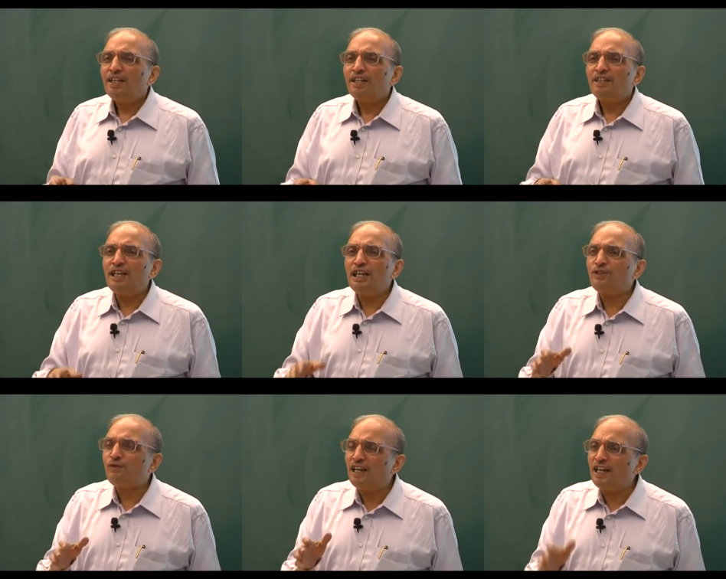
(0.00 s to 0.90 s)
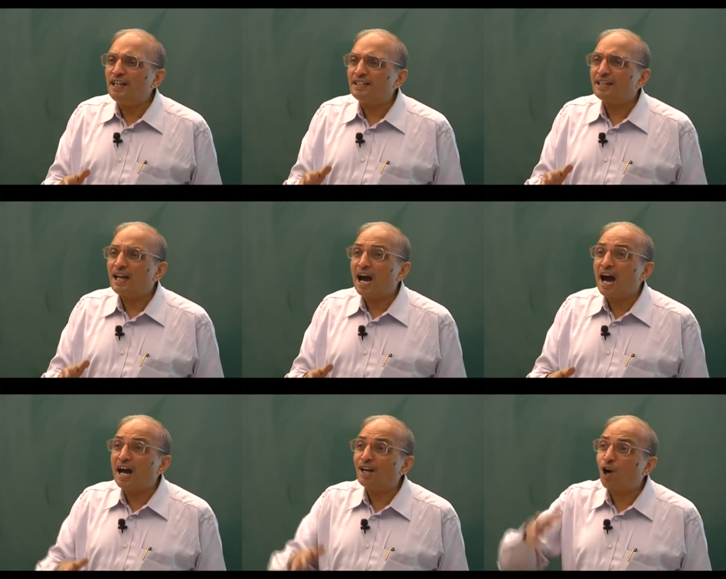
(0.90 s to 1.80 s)
these feelings
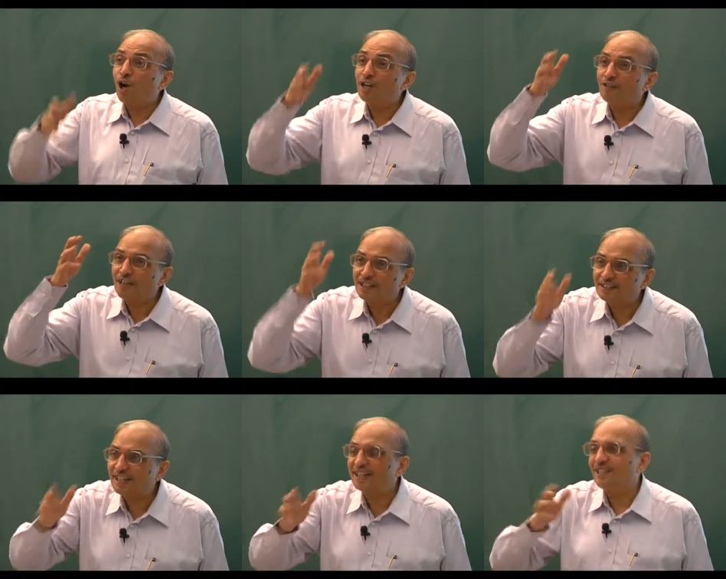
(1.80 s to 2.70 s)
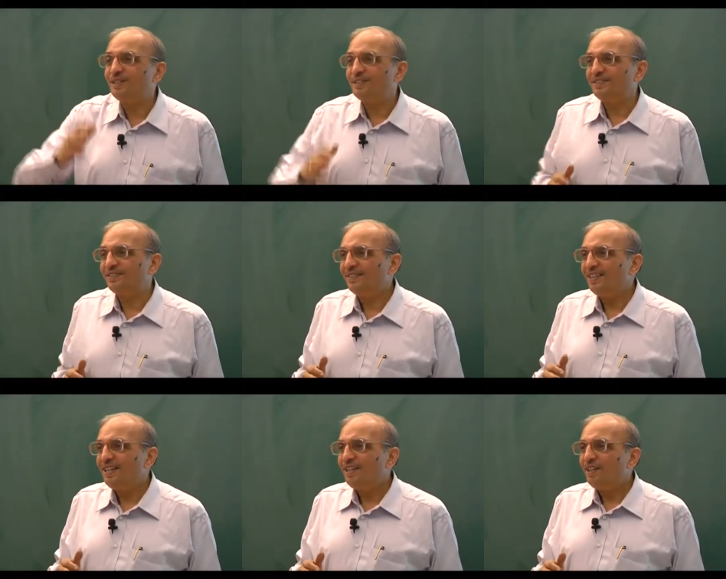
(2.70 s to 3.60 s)
are always there.
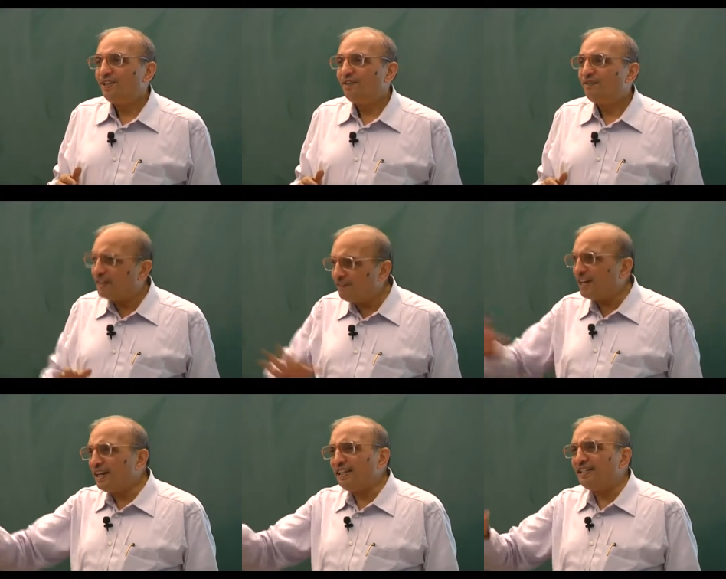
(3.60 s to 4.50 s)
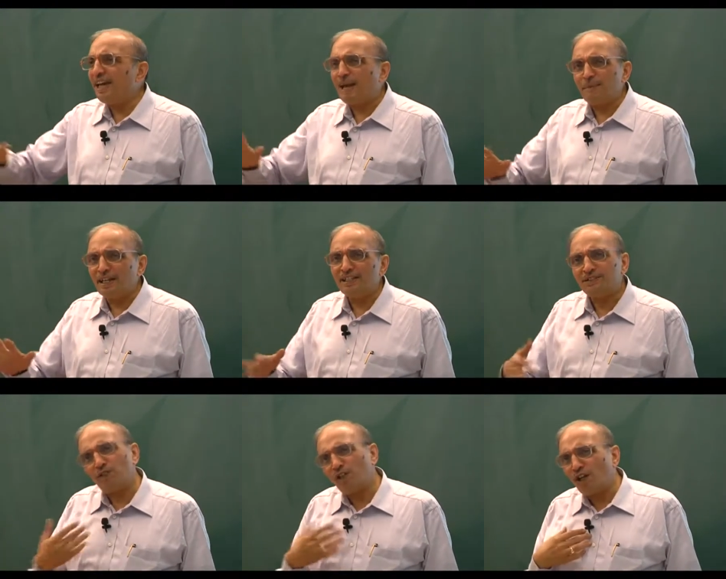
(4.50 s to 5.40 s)
Whenever anything
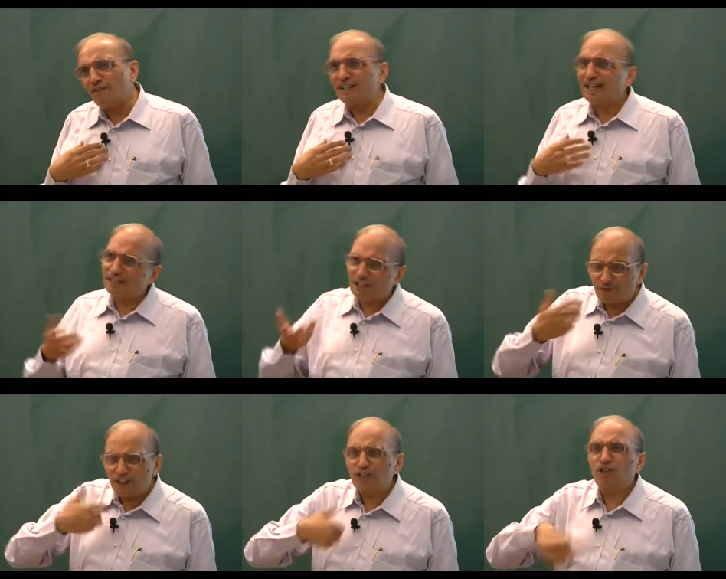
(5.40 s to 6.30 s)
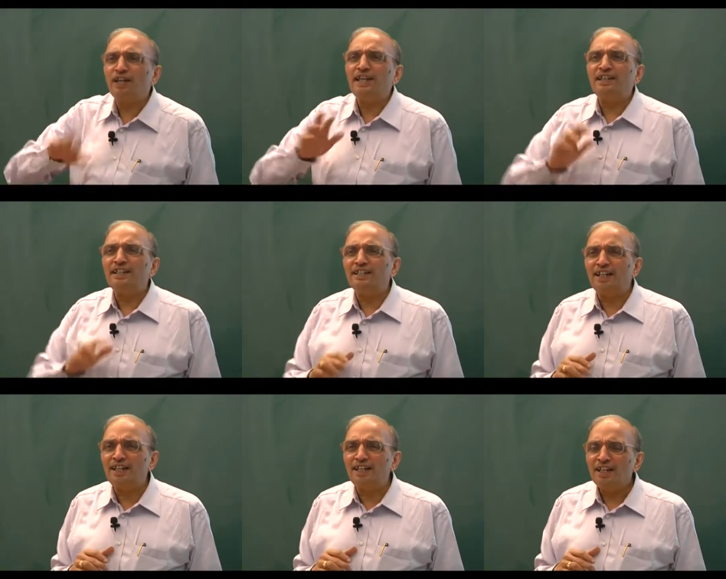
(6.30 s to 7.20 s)
happens, we will always either feel sorry
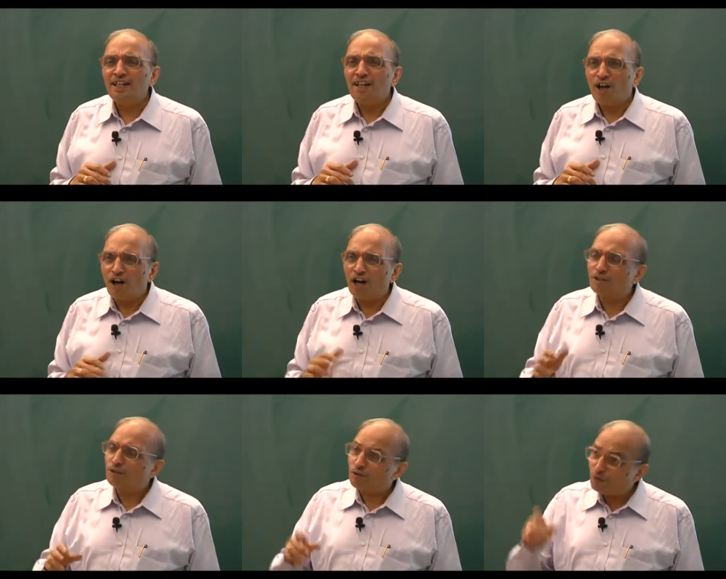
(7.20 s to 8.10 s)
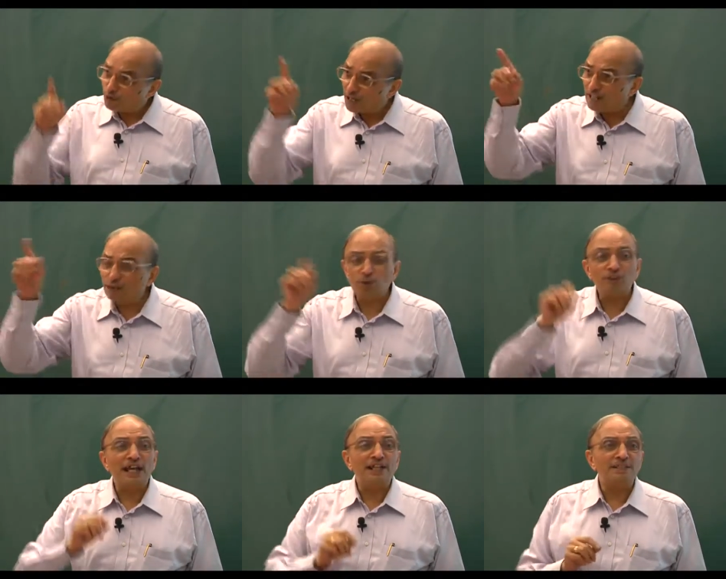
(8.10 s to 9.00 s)
internally or we would like to
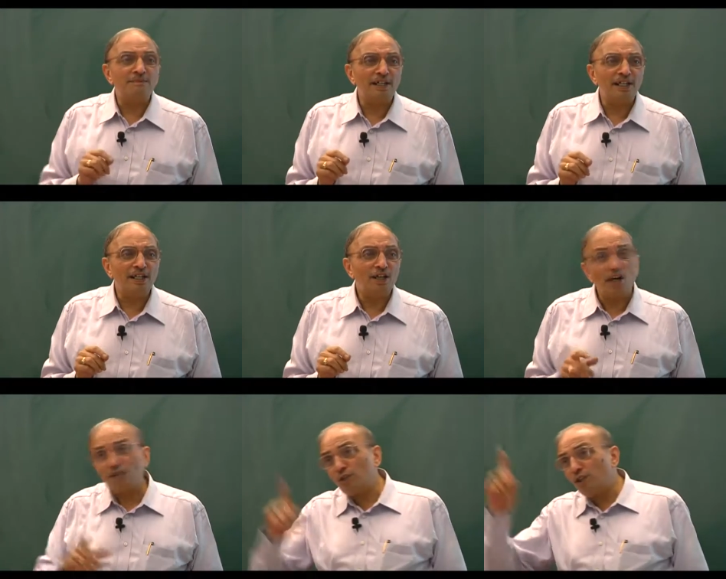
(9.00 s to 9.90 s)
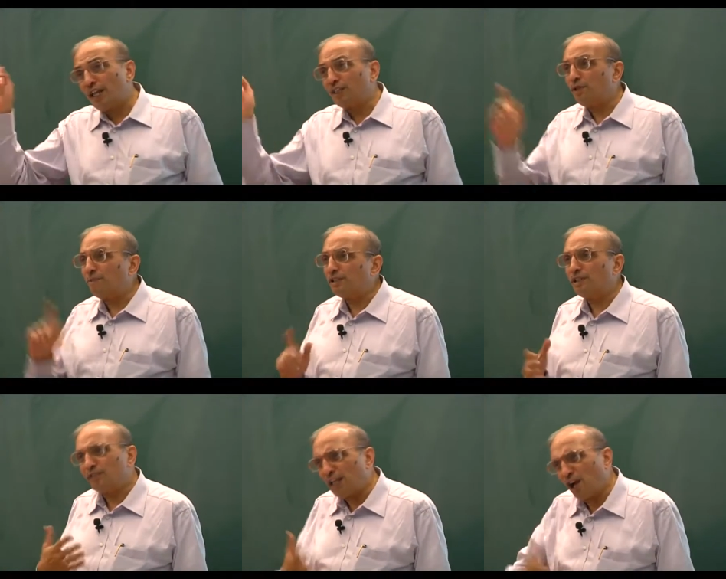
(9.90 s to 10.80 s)
thank somebody or we would like to
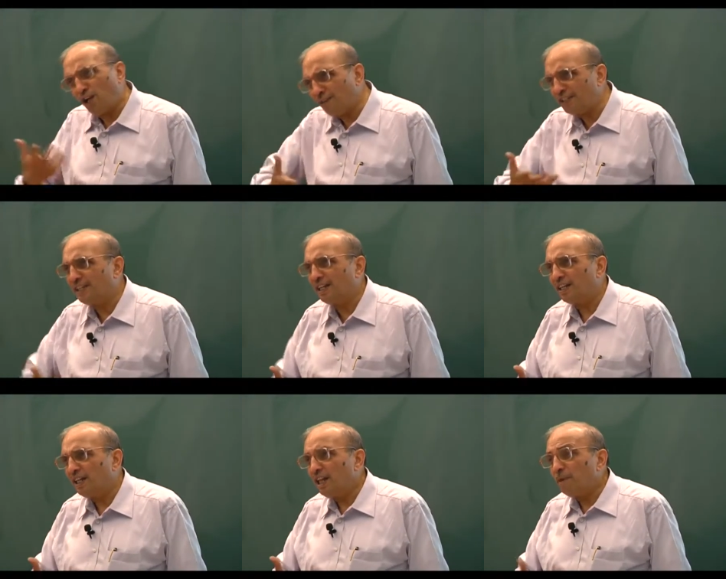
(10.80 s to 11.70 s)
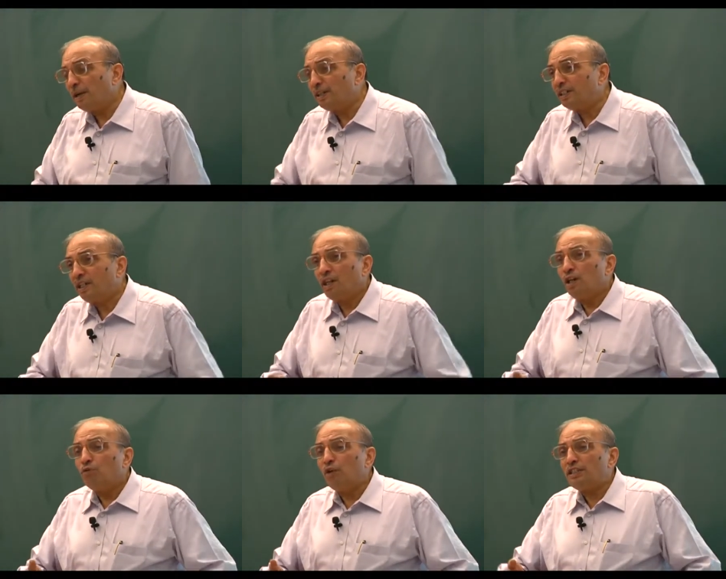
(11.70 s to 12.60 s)
appreciate. They are always there. But
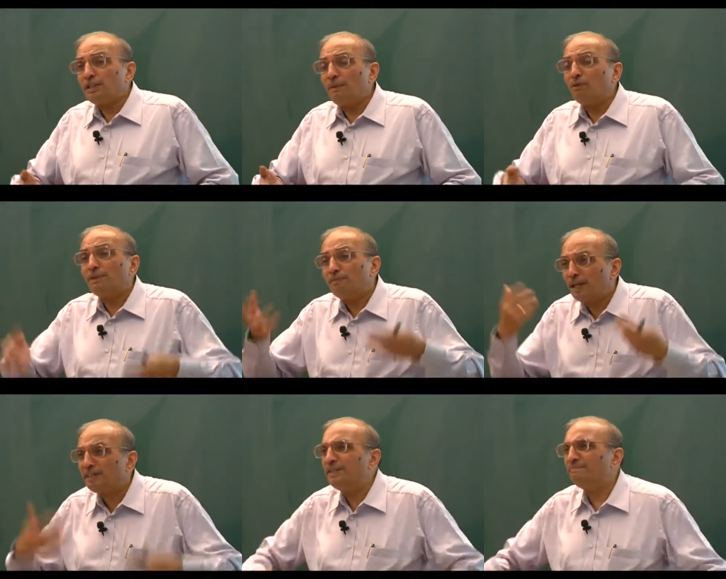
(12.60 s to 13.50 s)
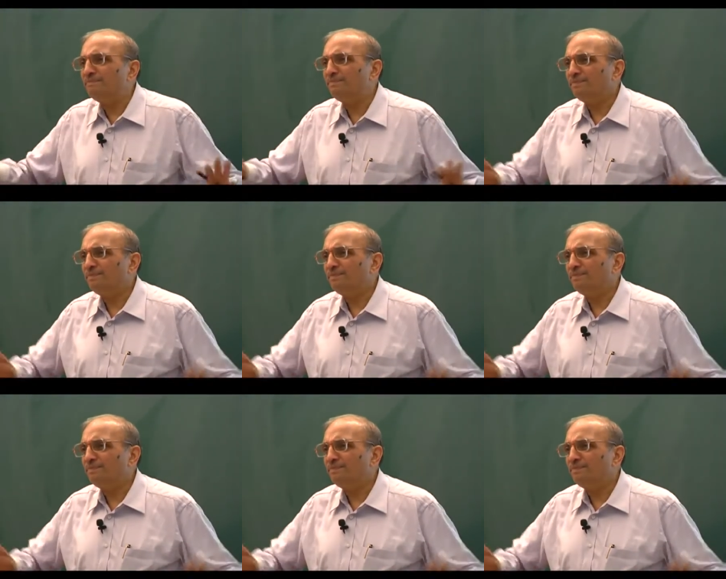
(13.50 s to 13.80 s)
we somehow suppress them.